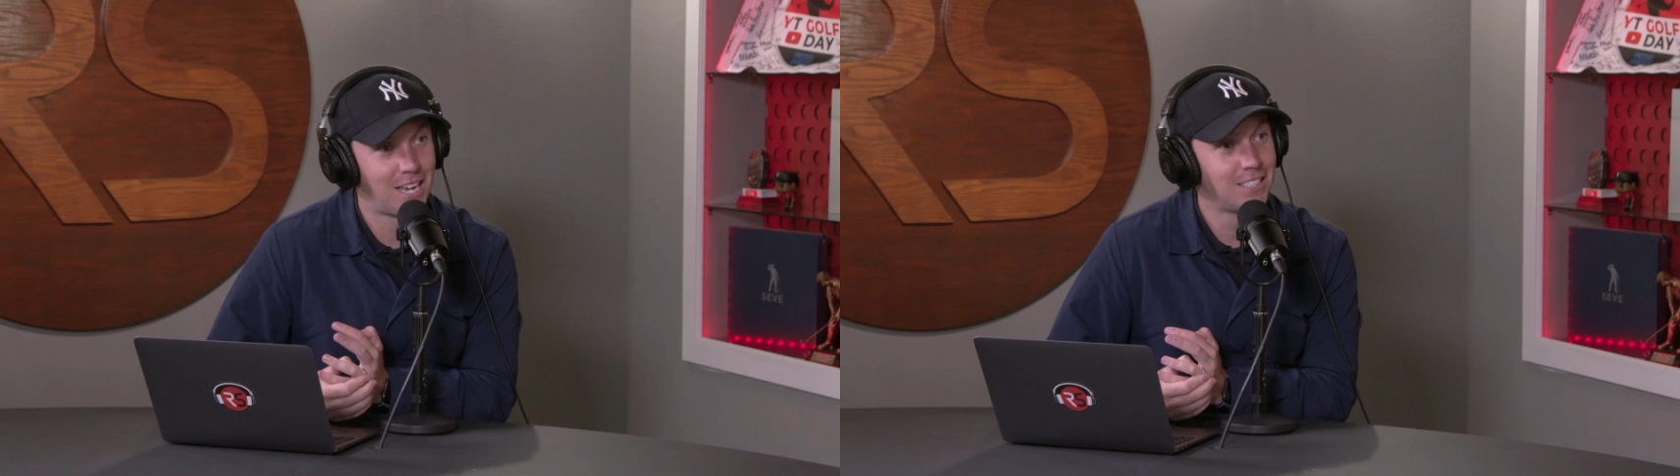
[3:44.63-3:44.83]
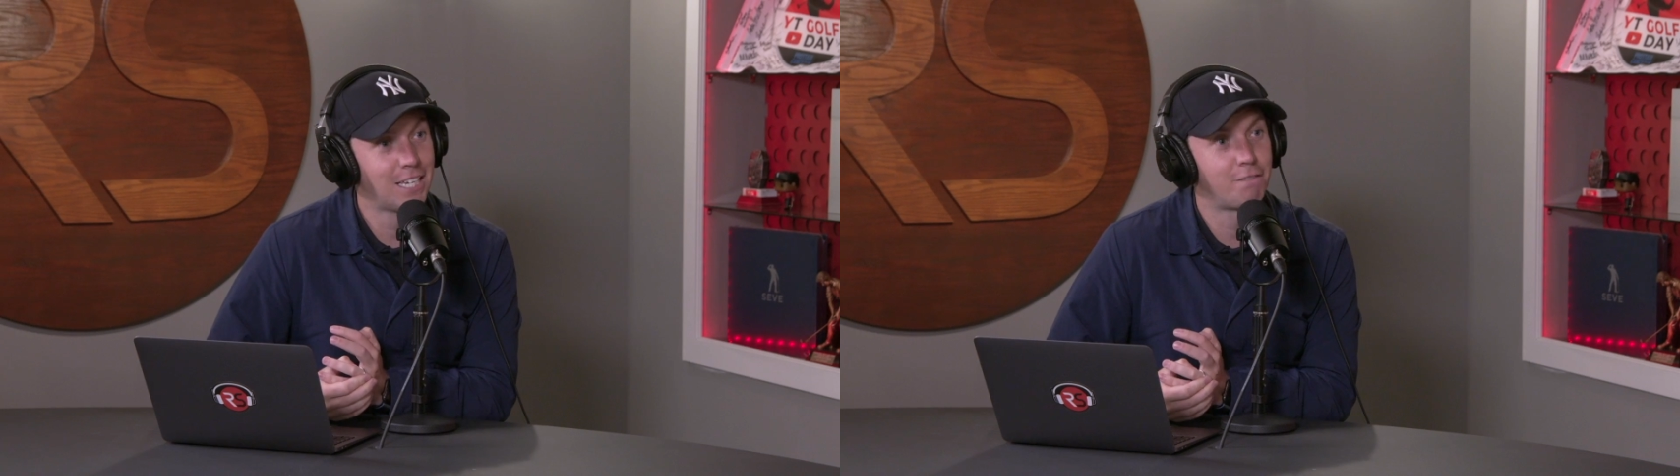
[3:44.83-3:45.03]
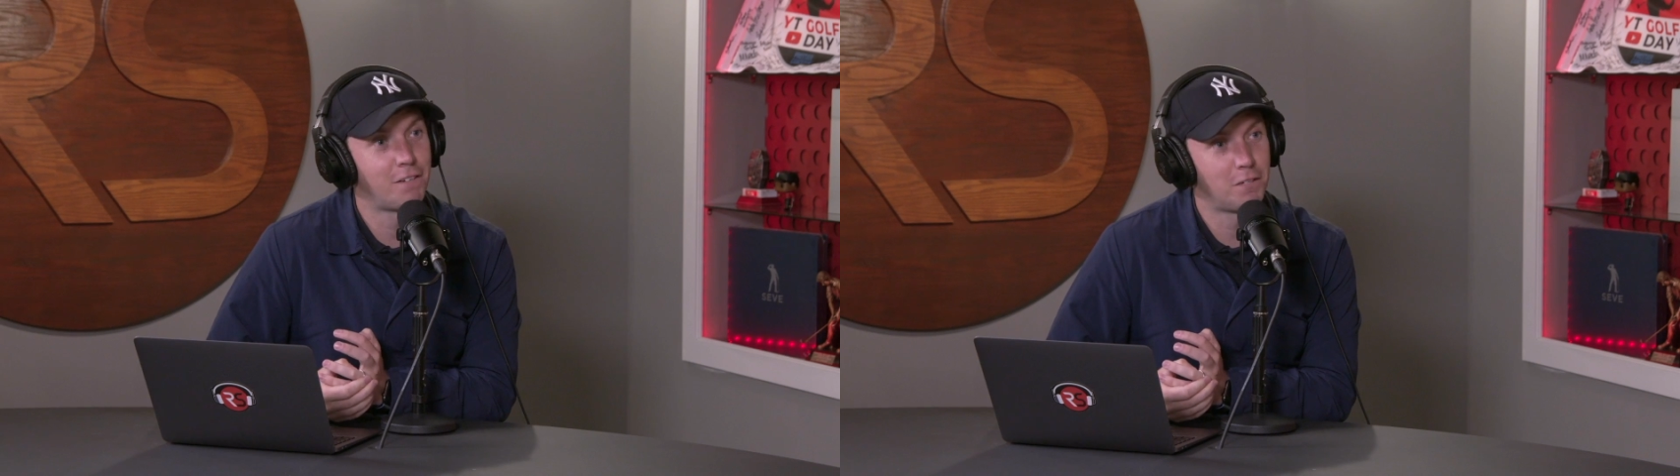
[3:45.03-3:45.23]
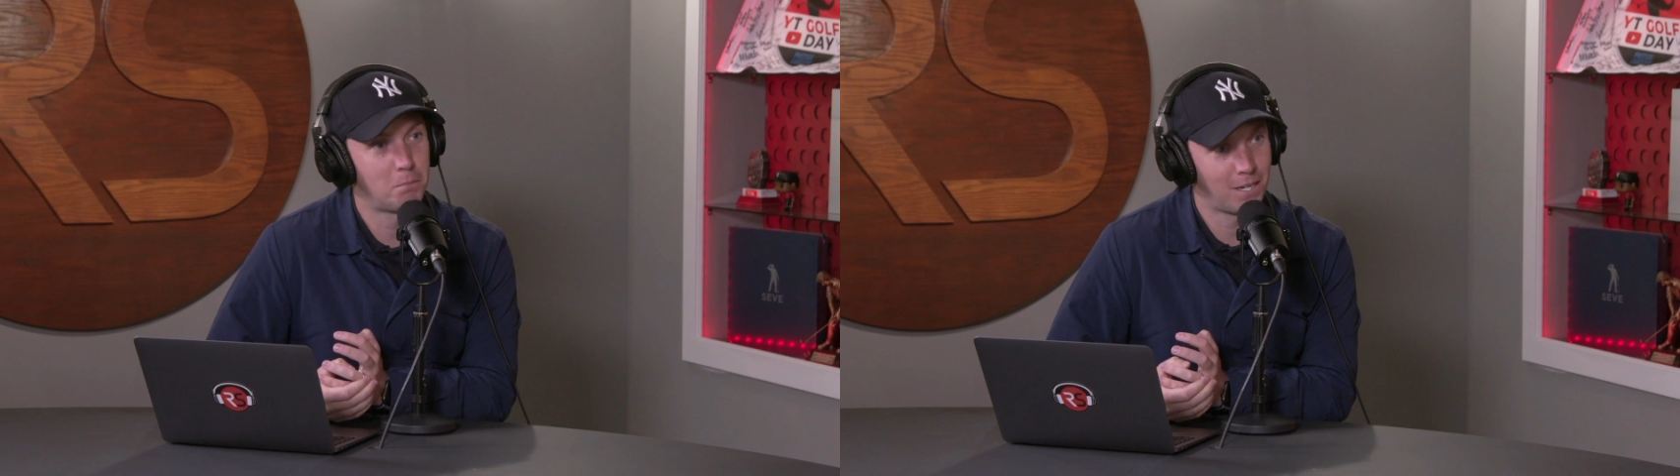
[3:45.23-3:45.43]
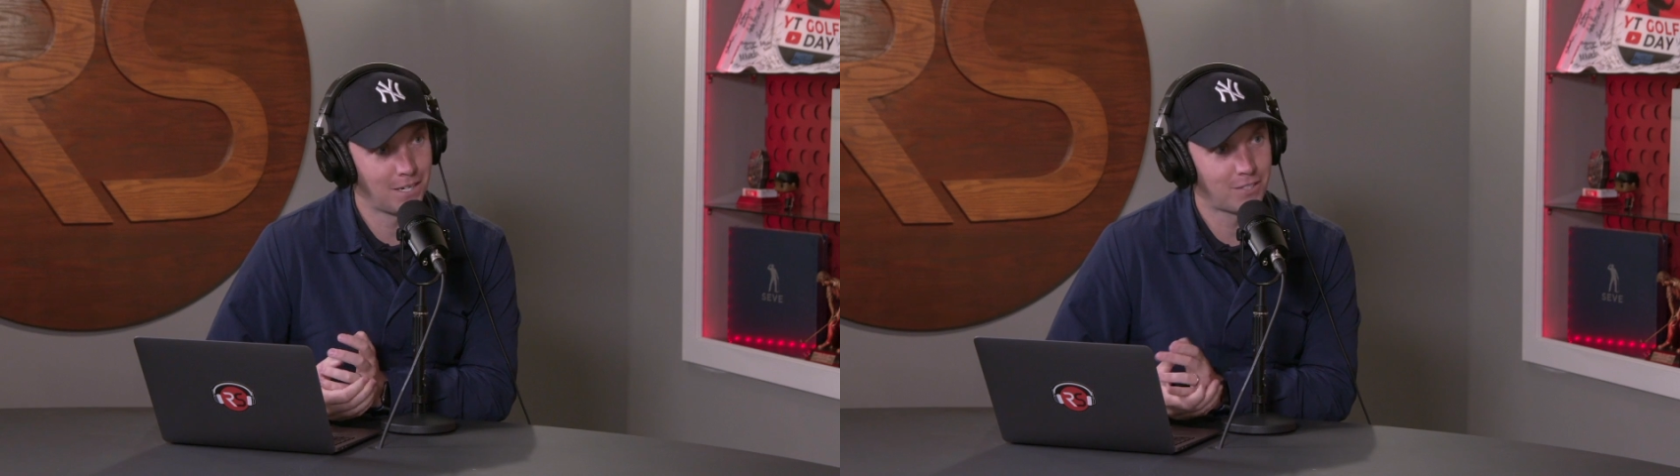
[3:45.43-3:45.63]
I used to get
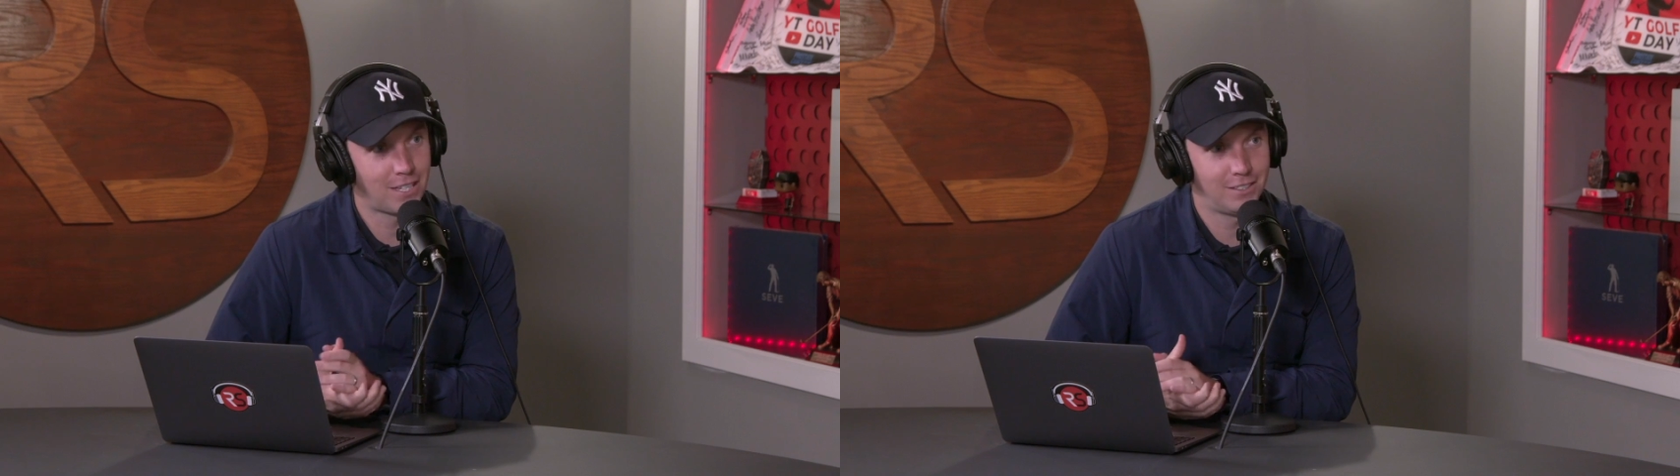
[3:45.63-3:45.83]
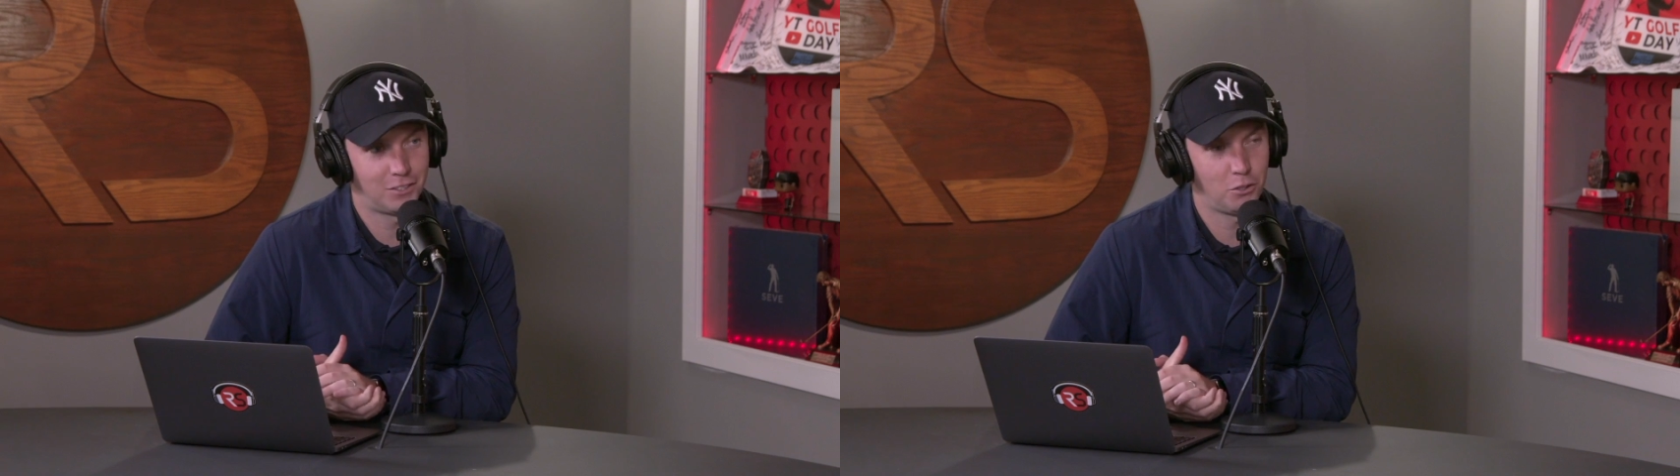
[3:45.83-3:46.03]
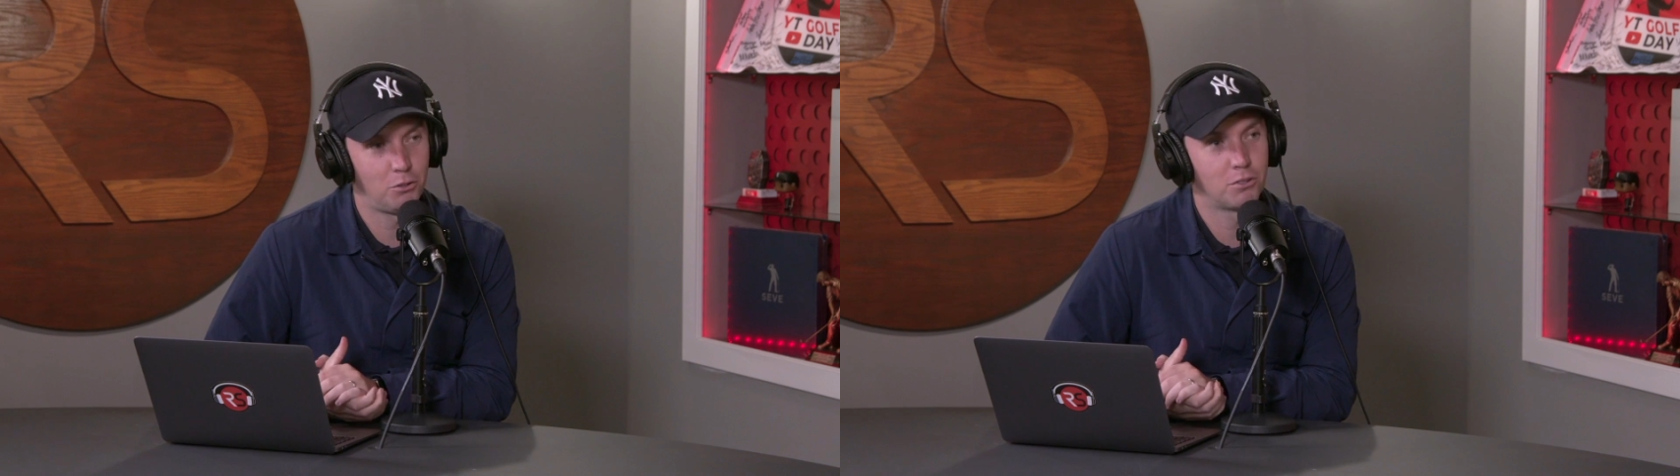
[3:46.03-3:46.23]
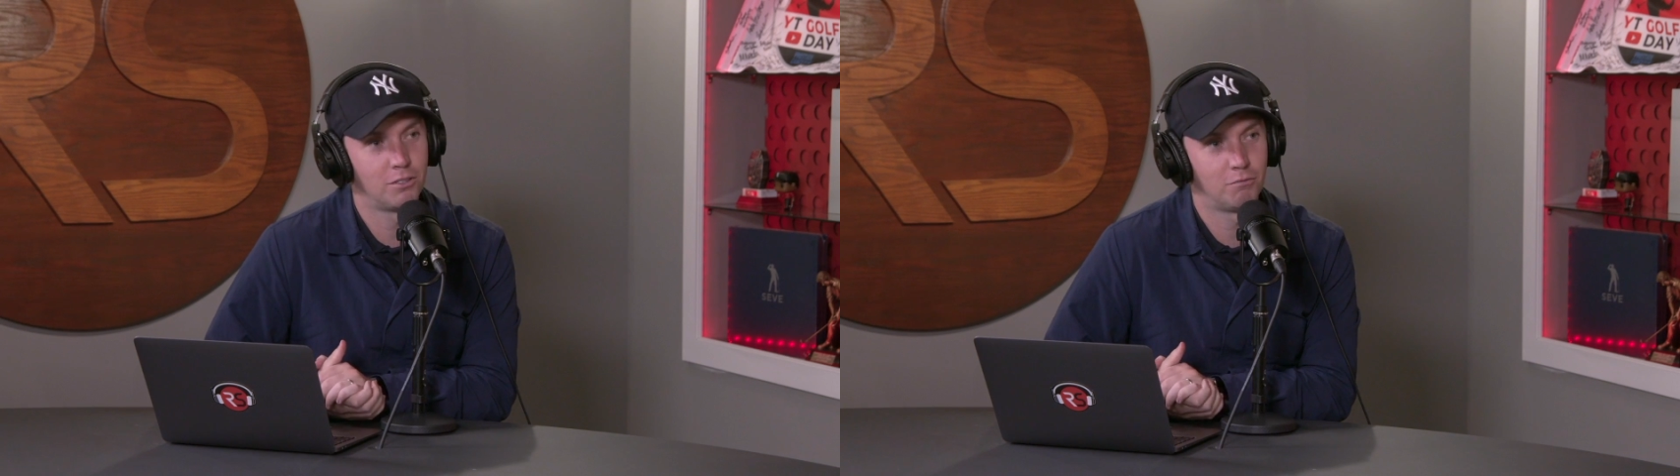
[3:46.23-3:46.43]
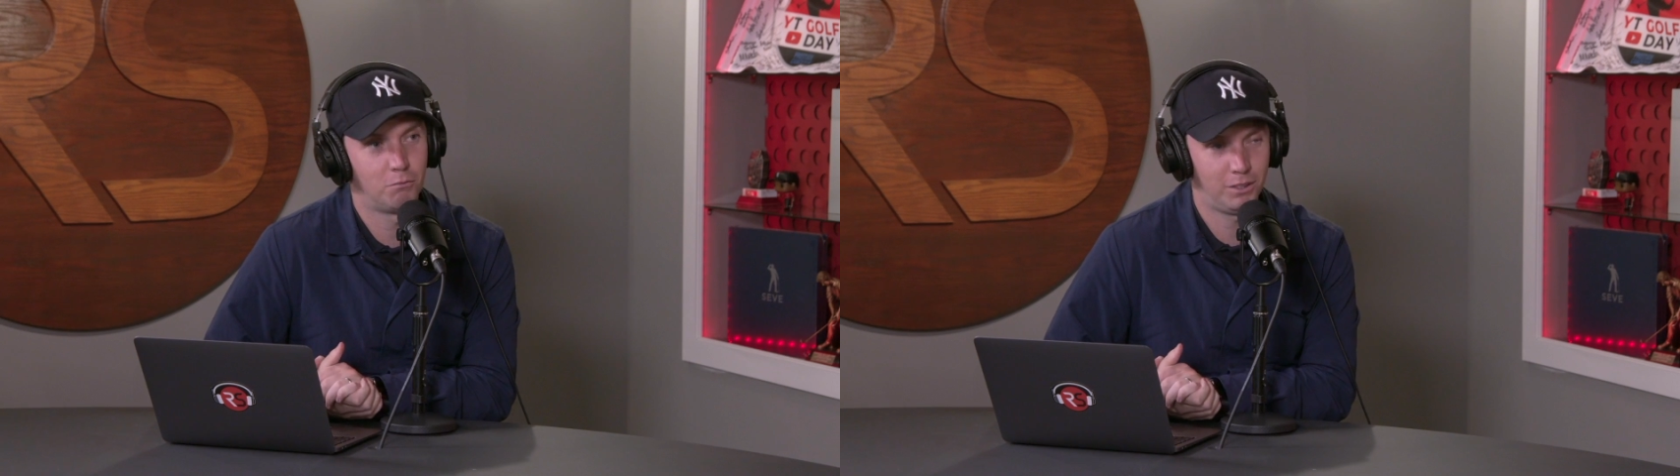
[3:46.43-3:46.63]
50p for selling 2
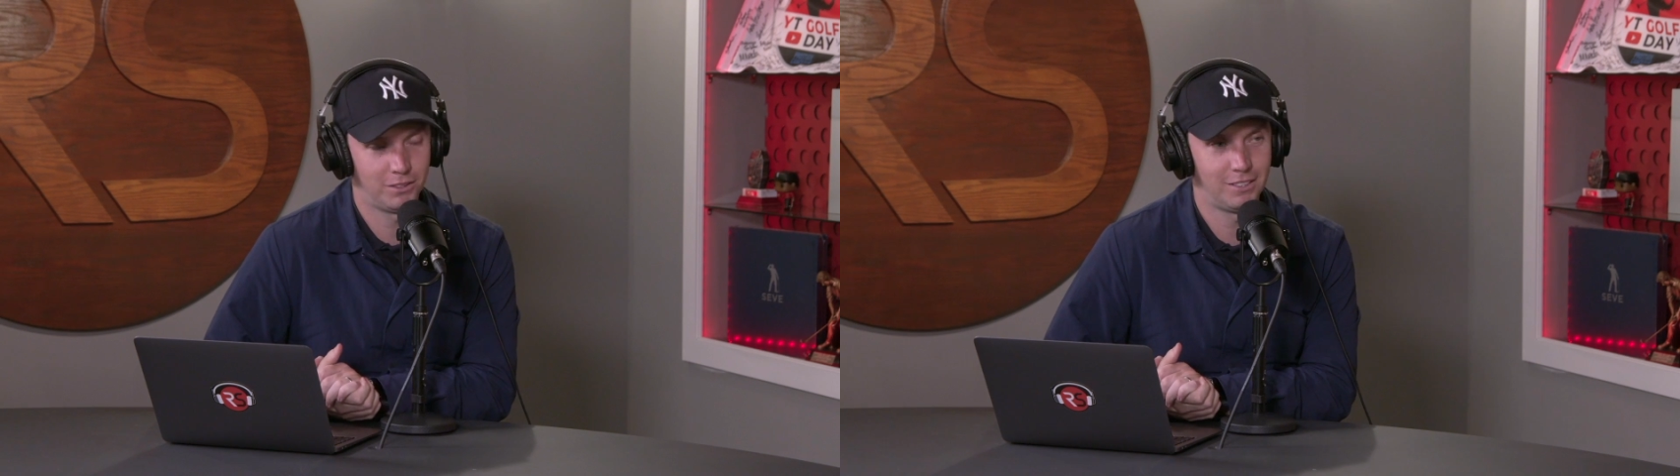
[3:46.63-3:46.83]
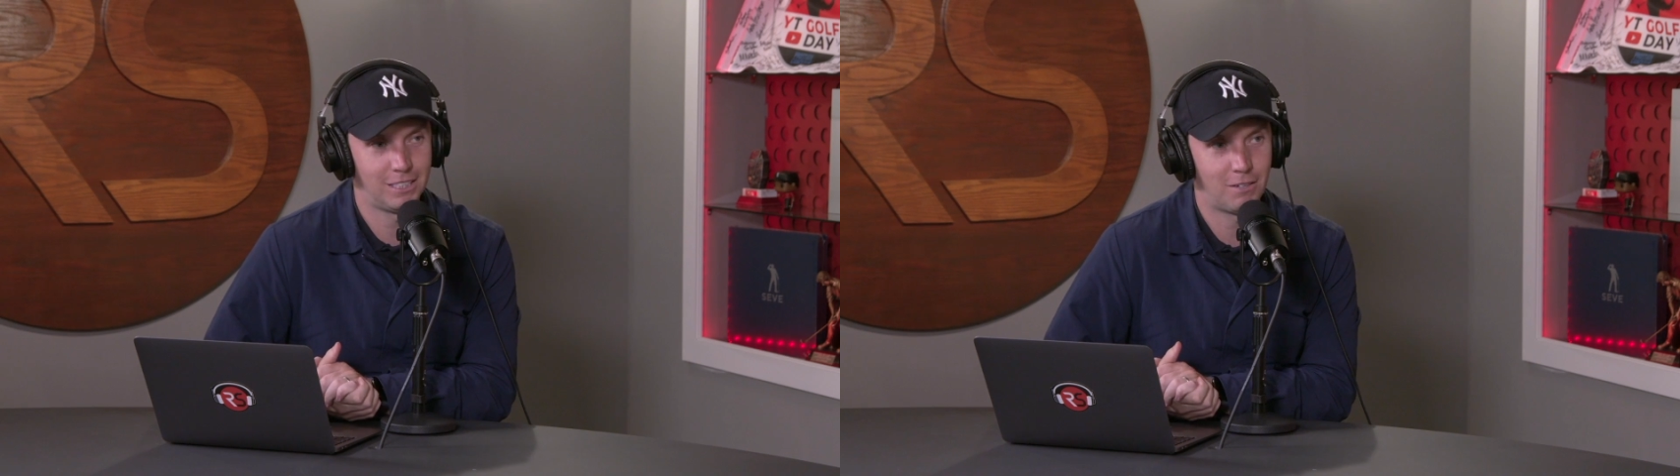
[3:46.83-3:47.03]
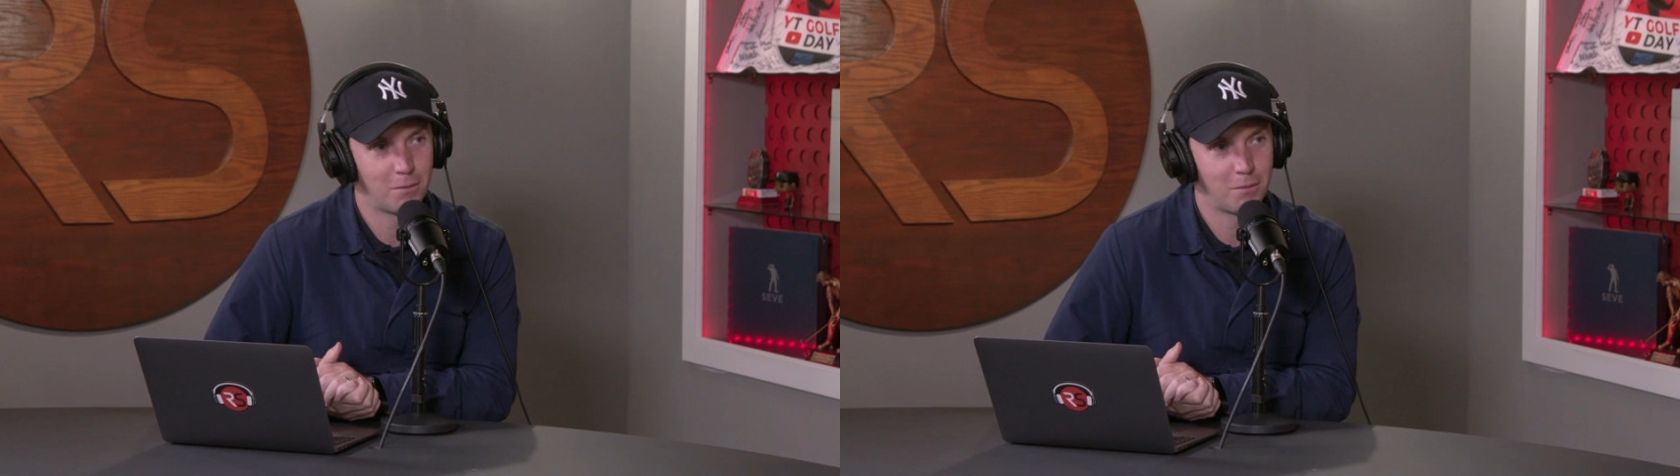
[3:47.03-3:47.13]
dozen Wilson Deep Red